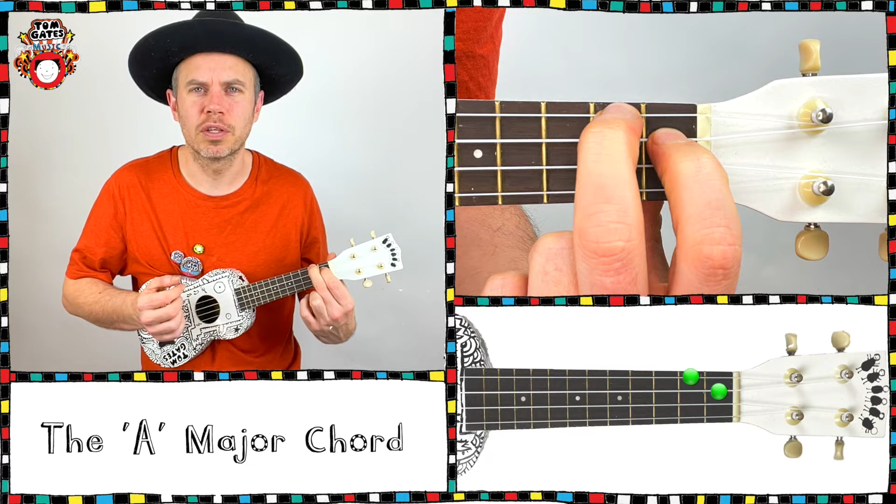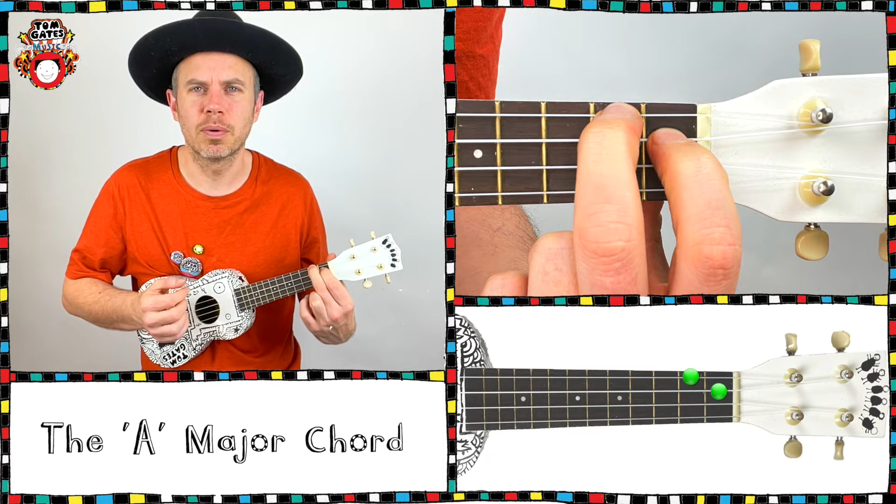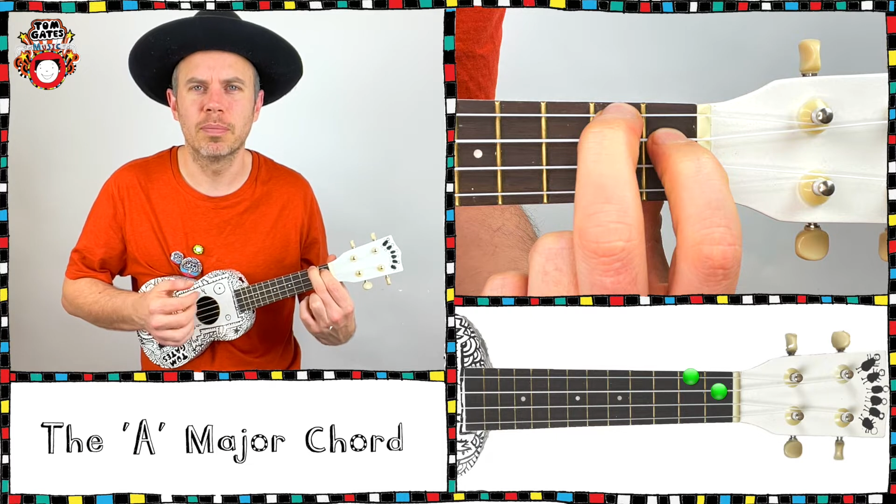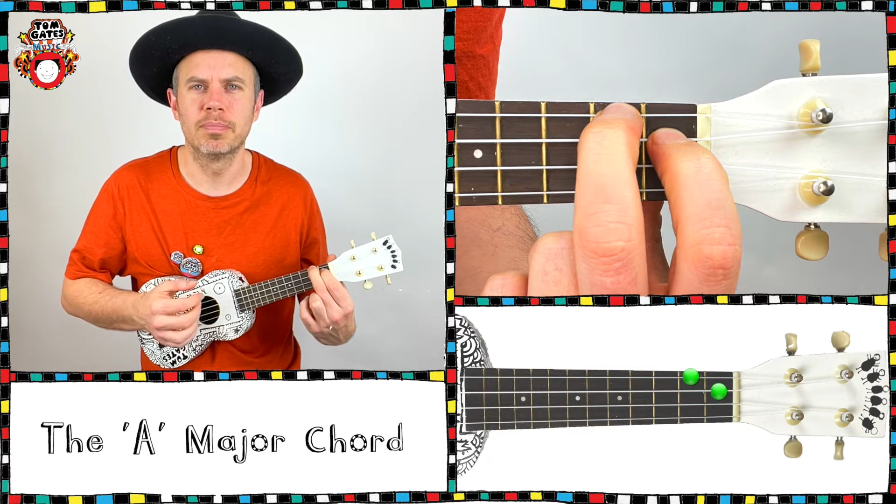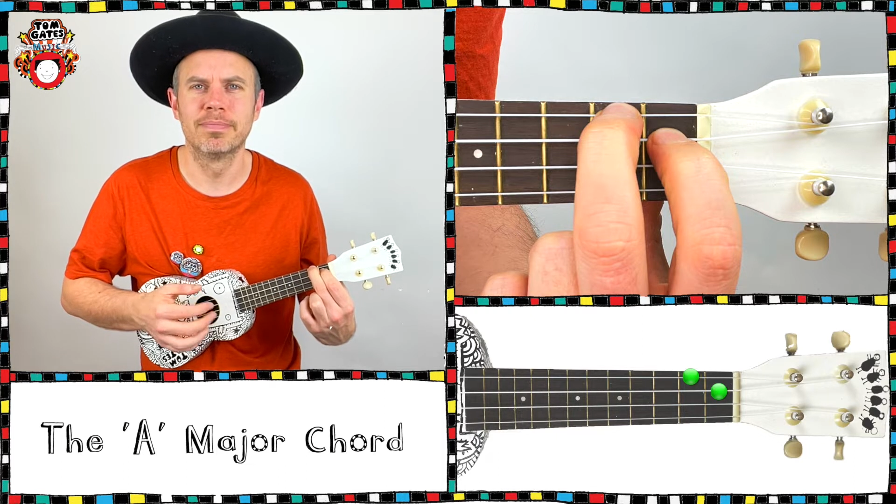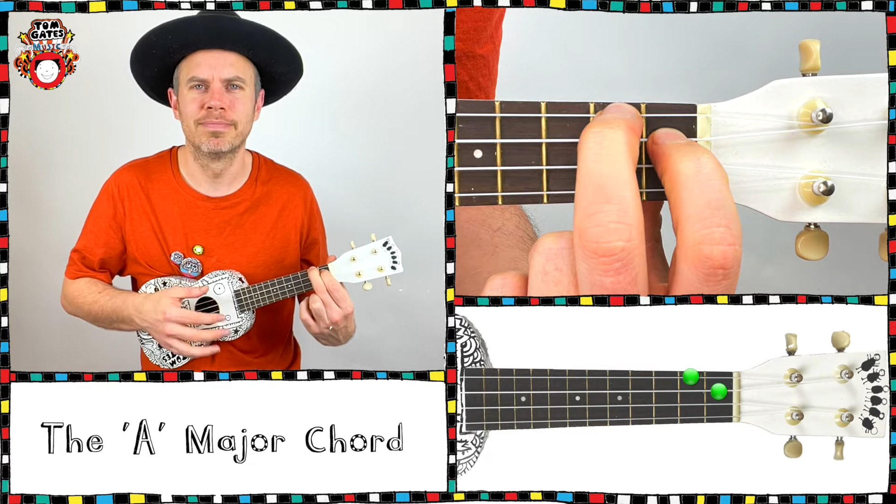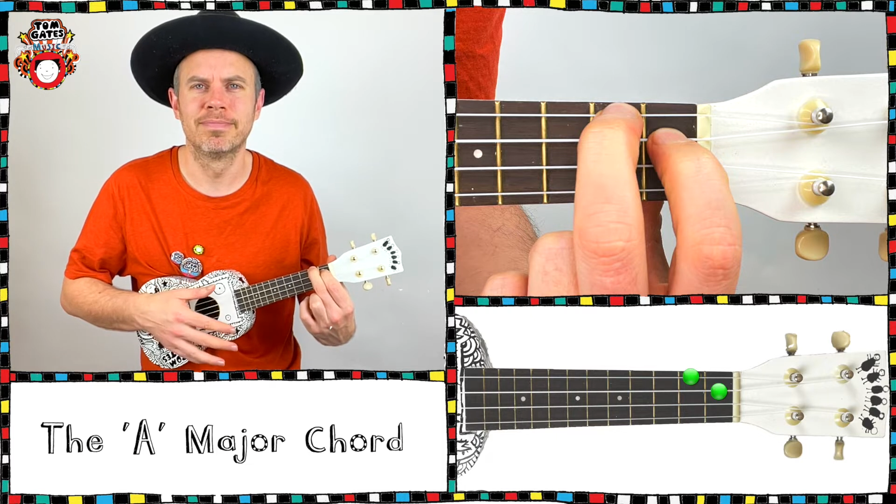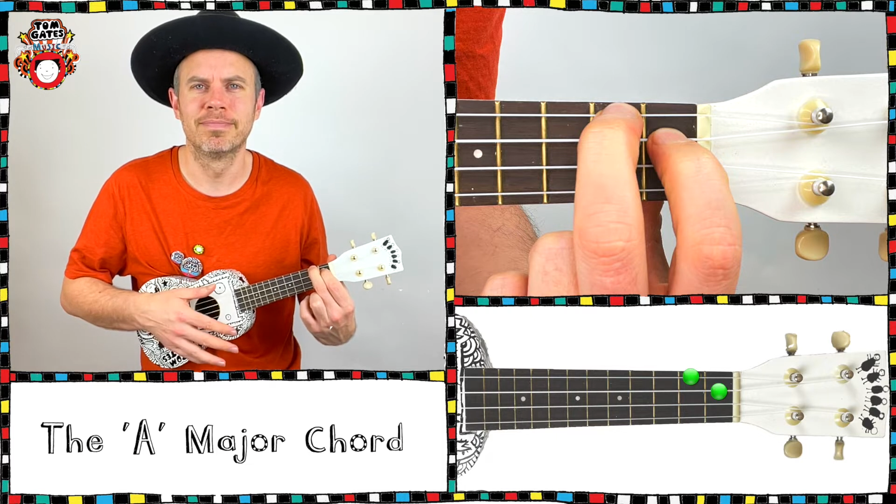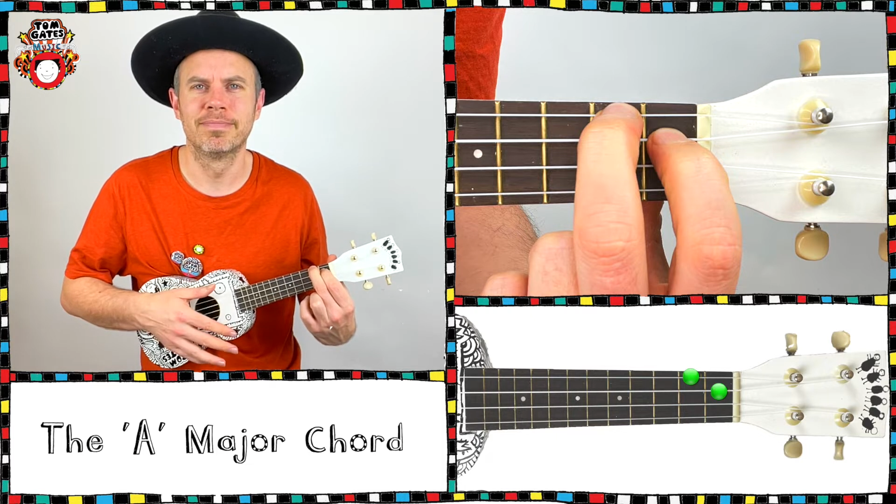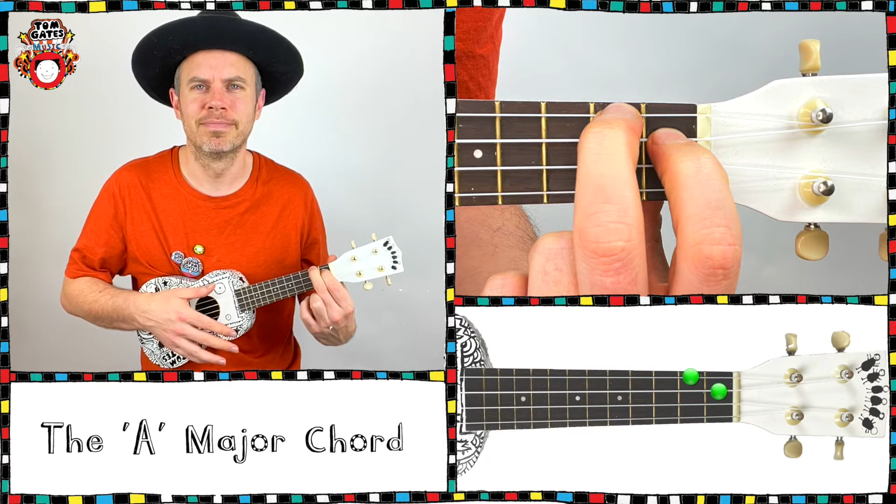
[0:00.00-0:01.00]
one.
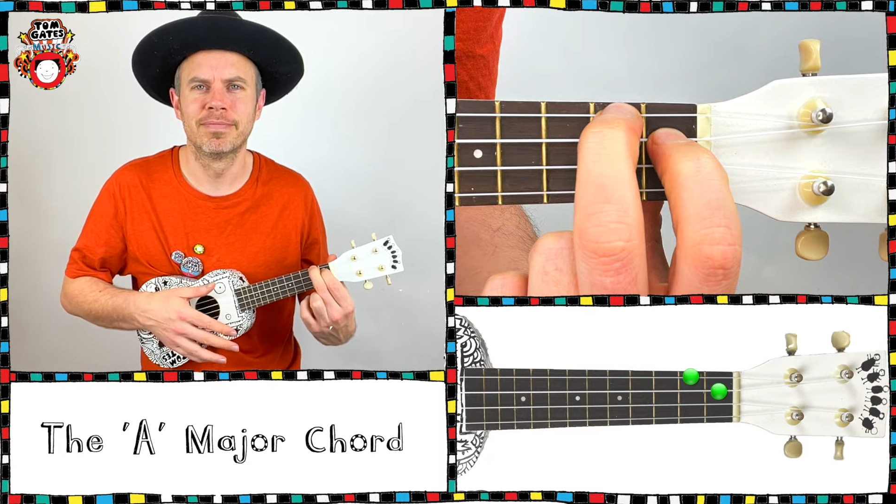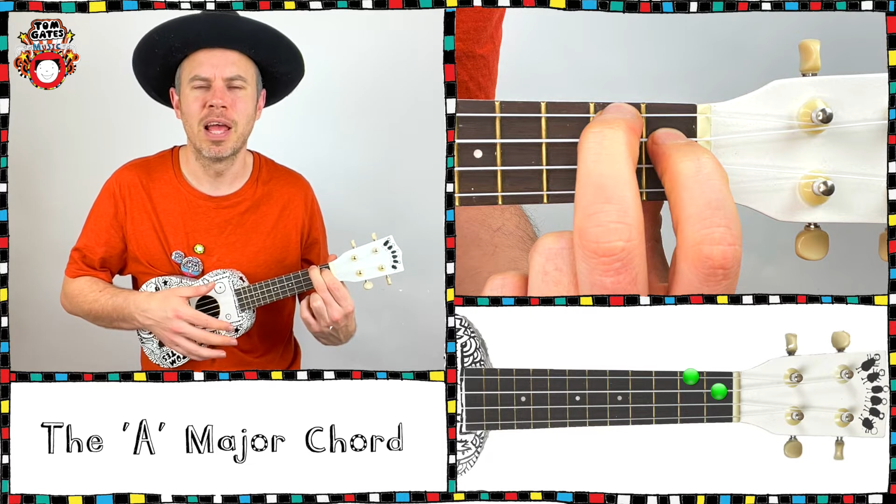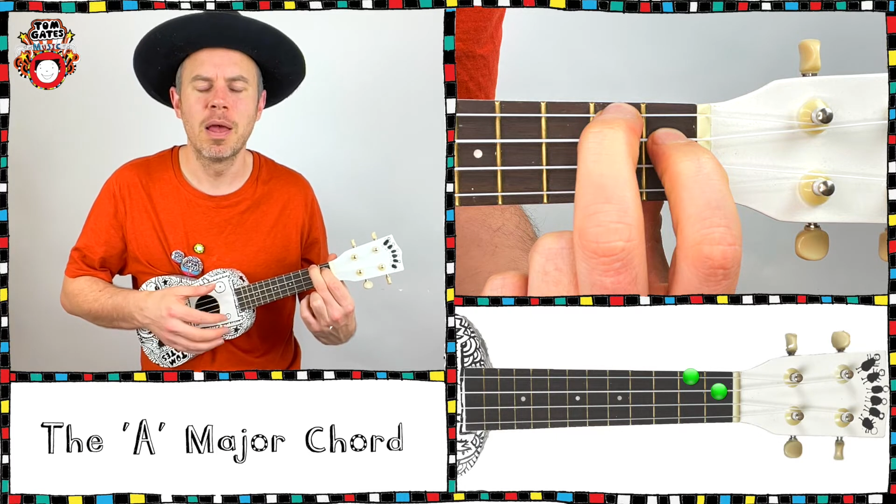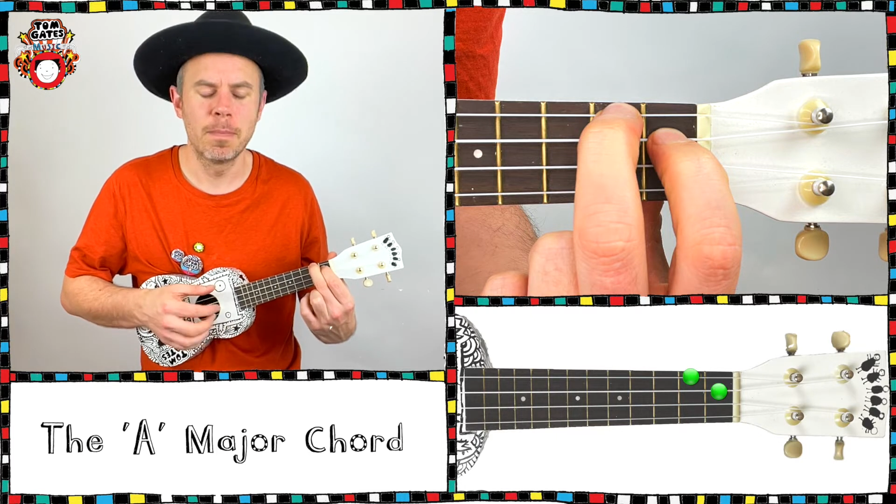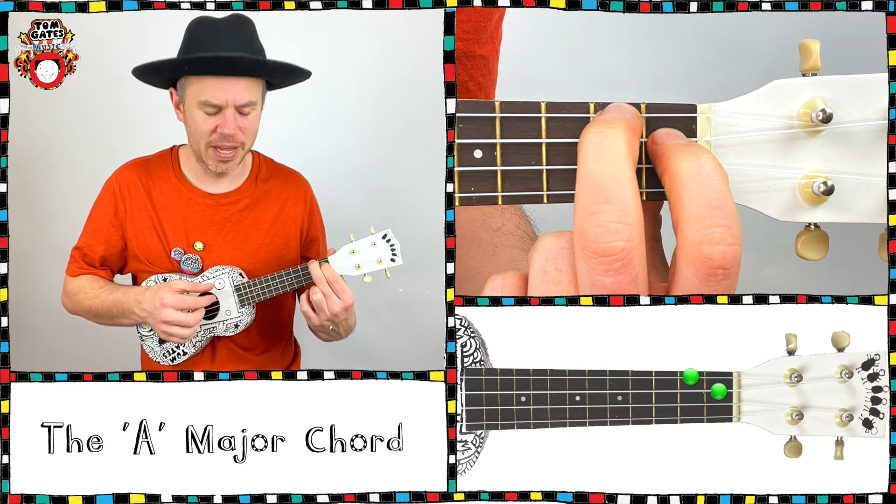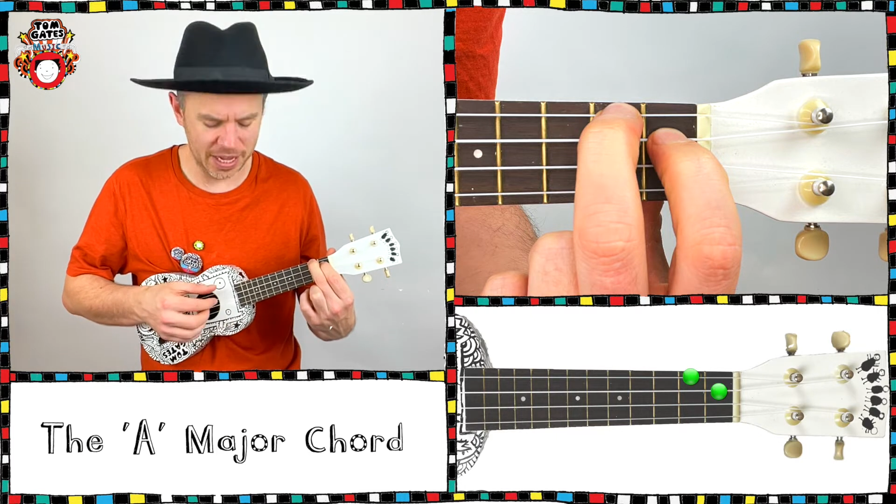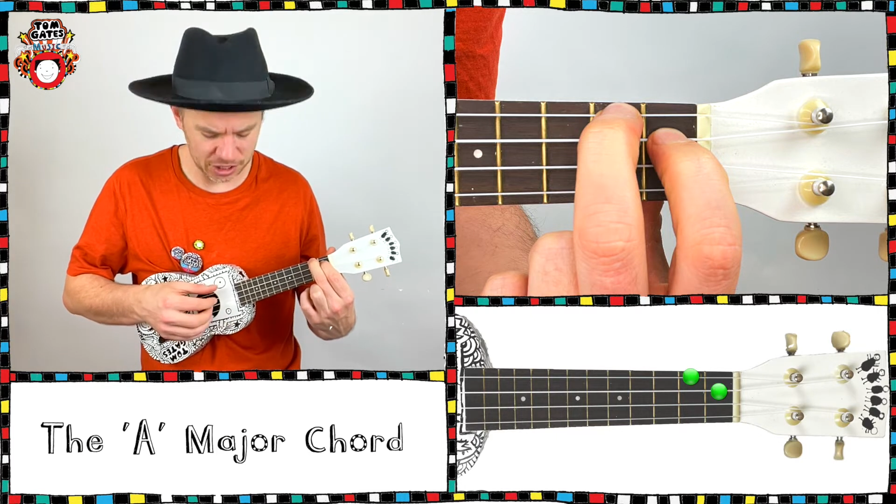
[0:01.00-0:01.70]
Pick each